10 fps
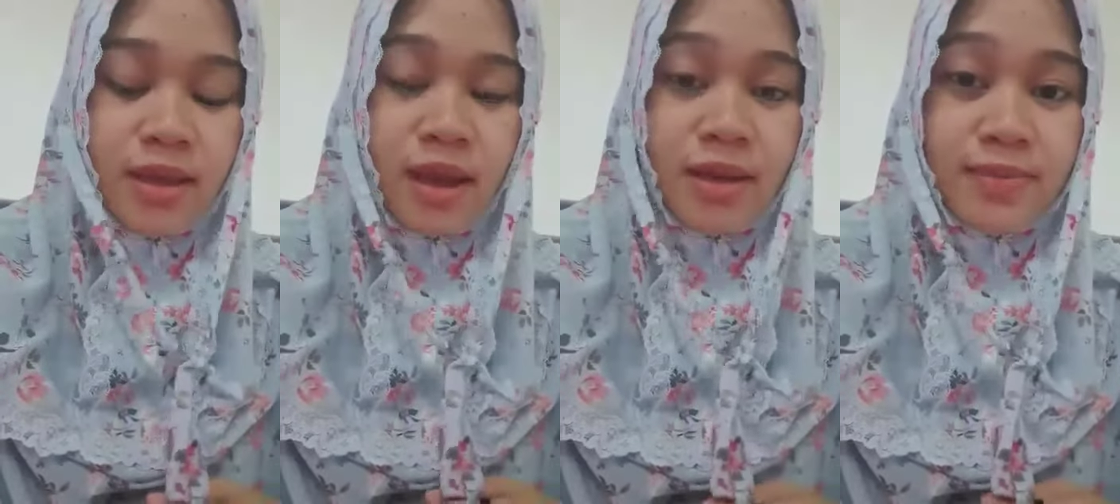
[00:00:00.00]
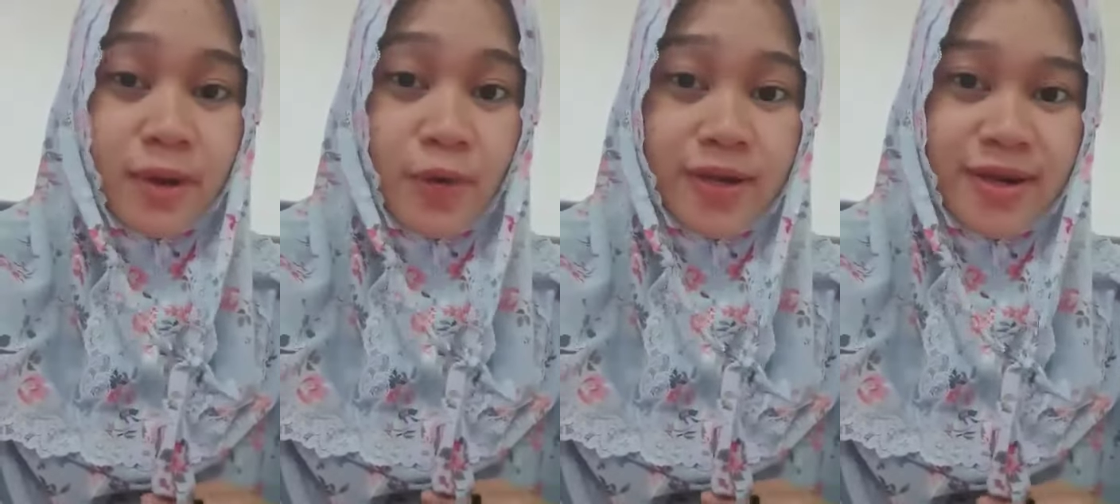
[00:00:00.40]
I'm
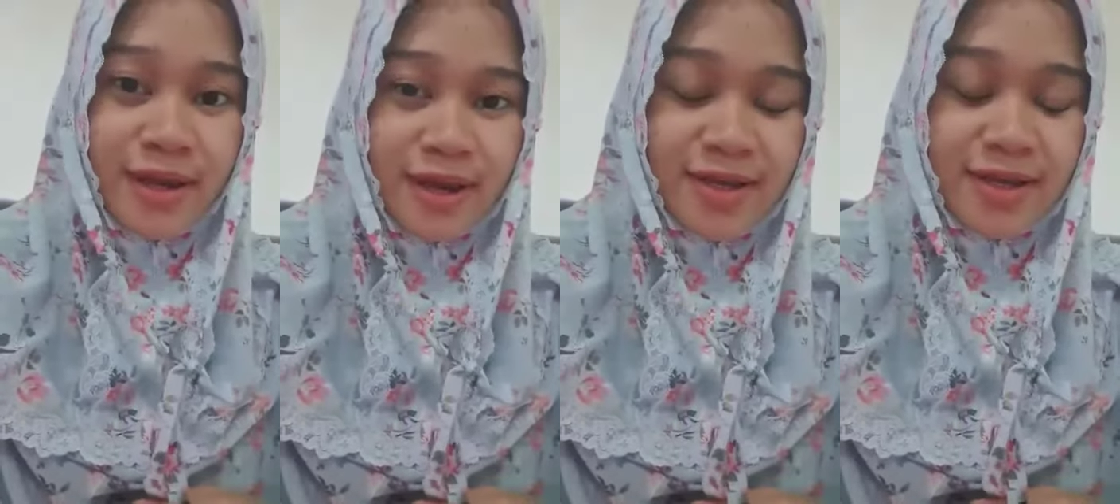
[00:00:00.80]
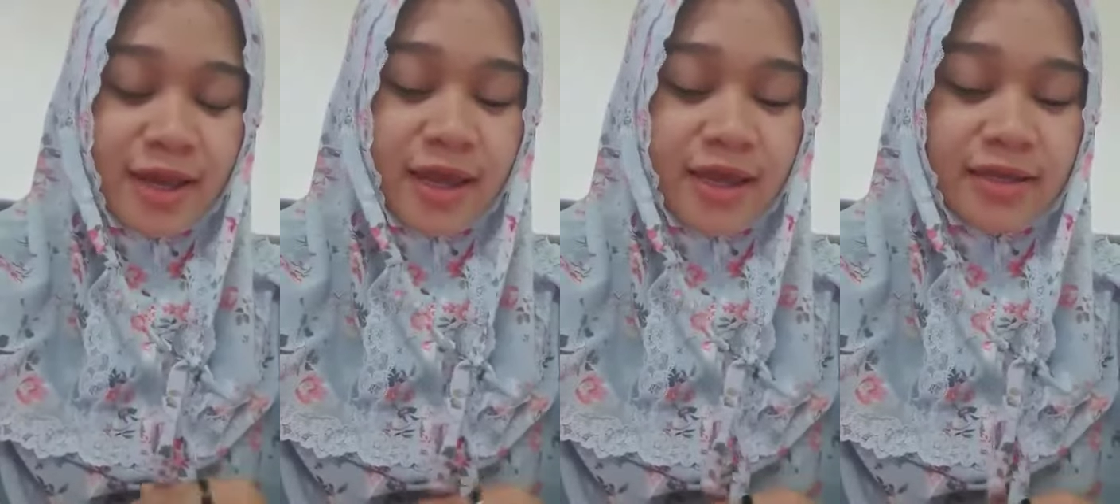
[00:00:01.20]
Waddah,
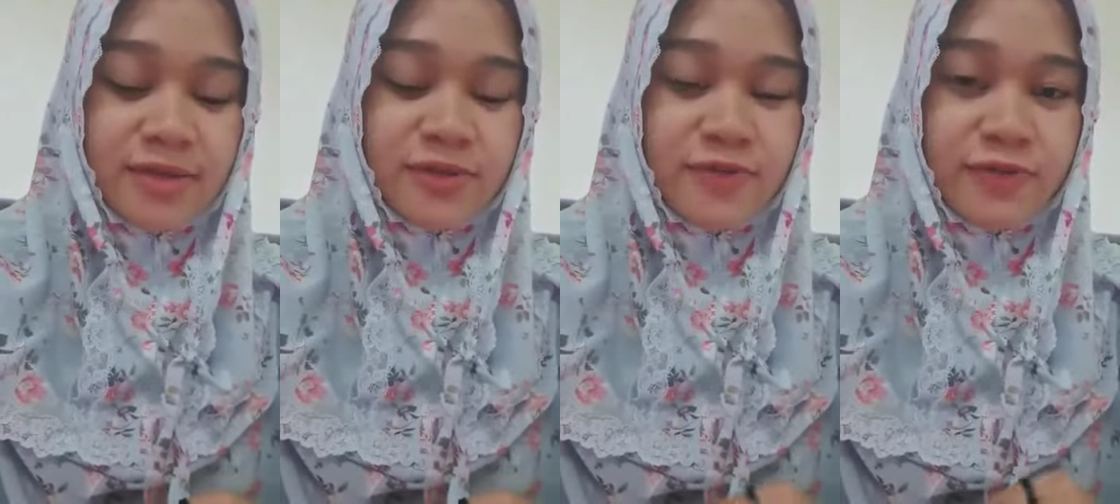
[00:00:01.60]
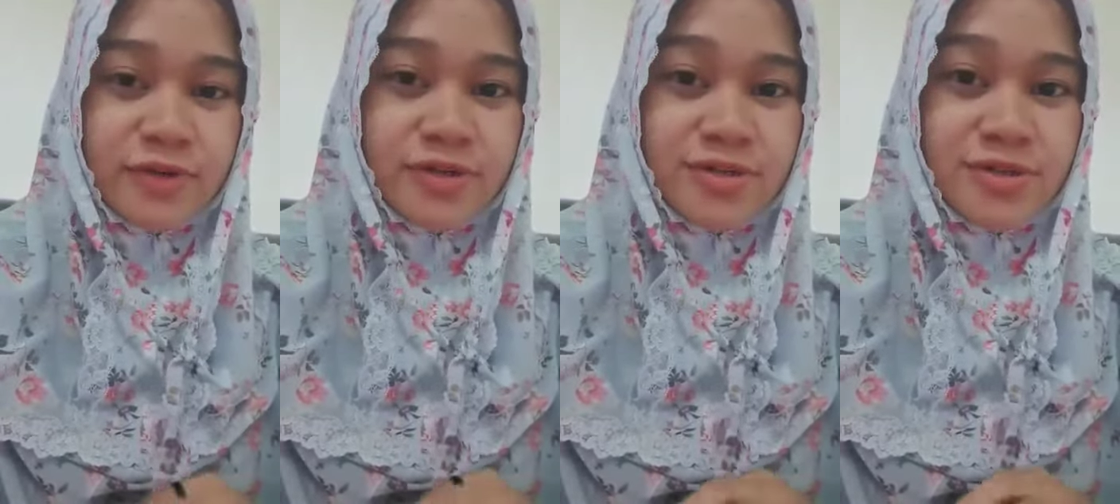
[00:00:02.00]
and
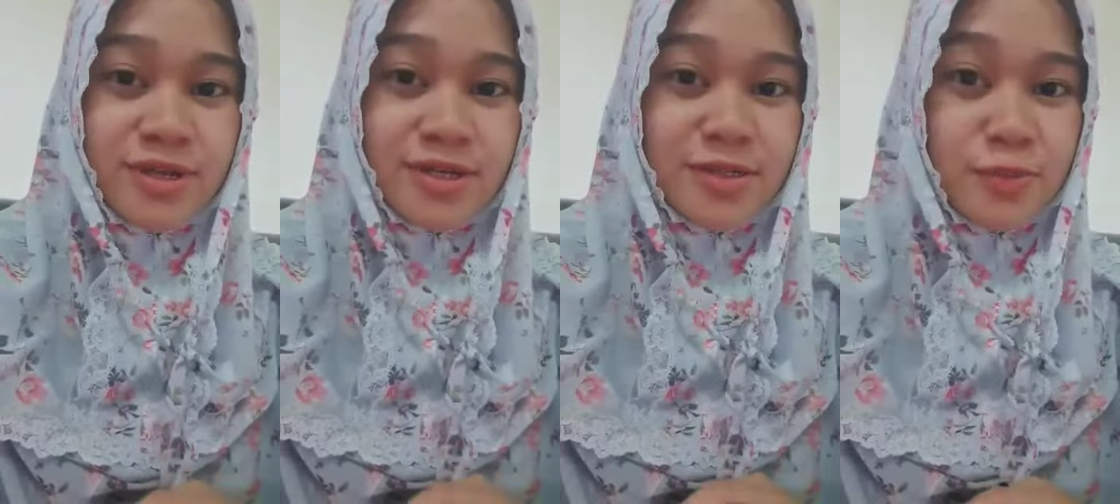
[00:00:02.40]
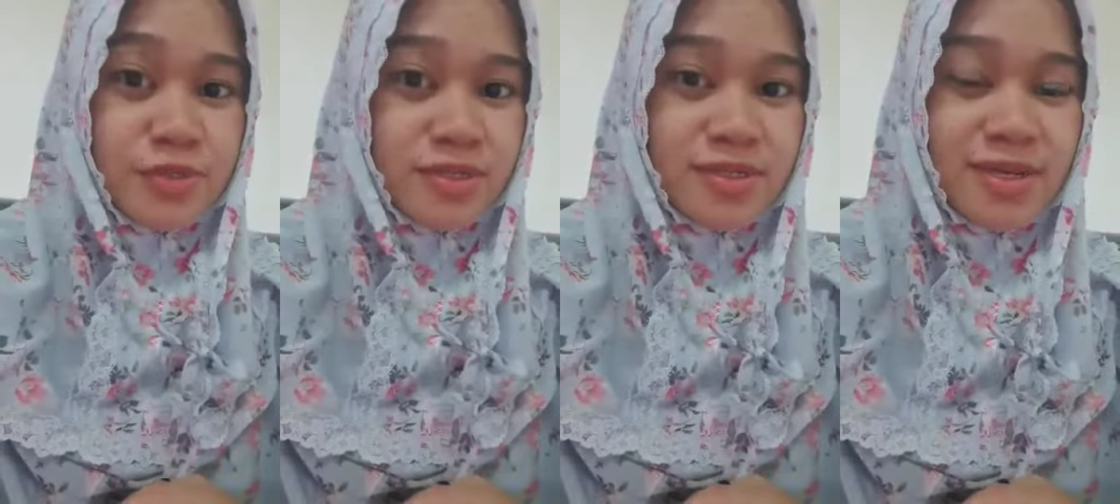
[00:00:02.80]
for today's
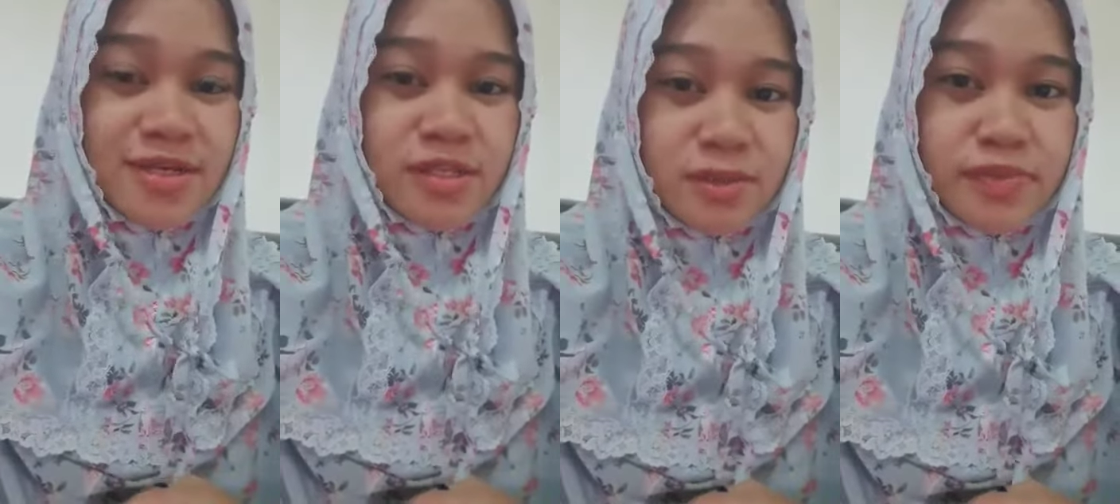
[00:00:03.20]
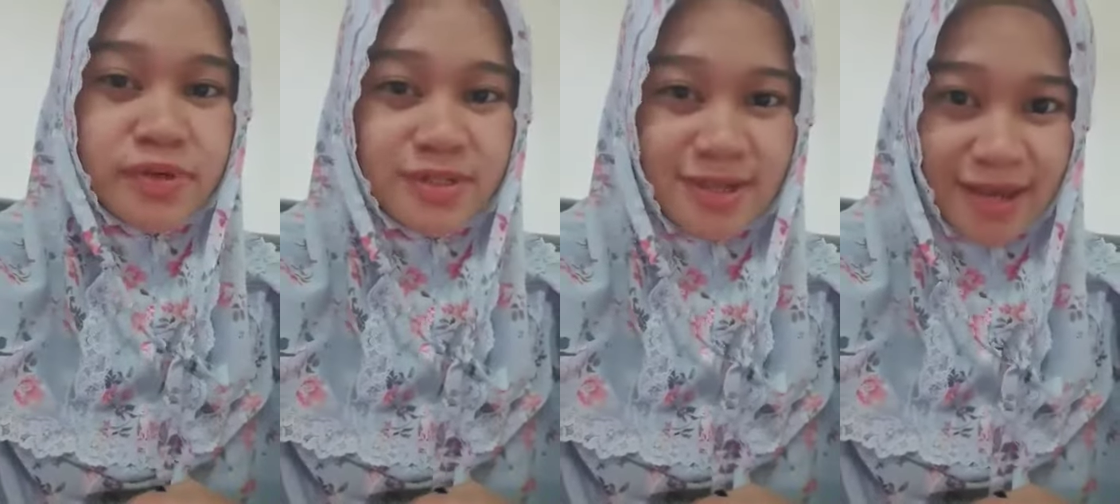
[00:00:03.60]
presentation
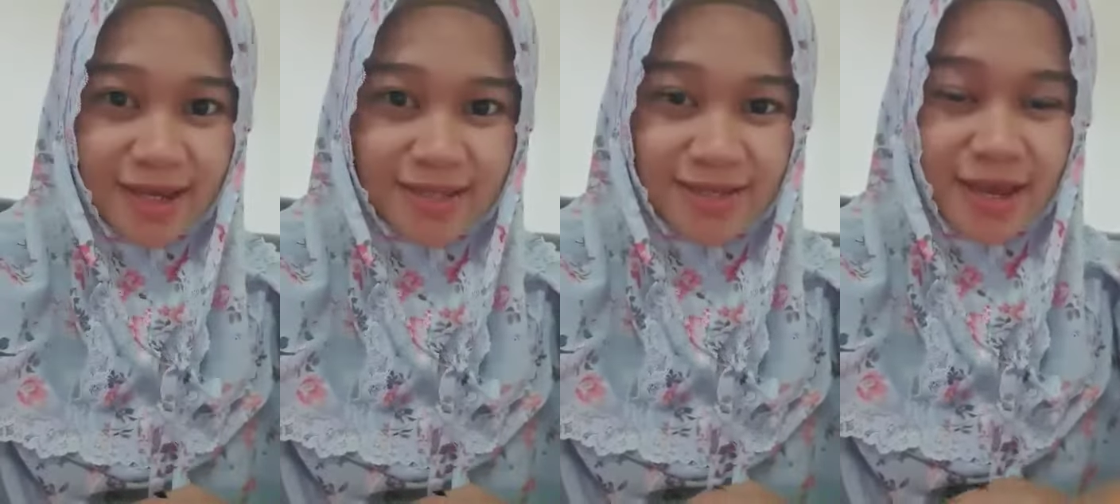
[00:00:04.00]
project,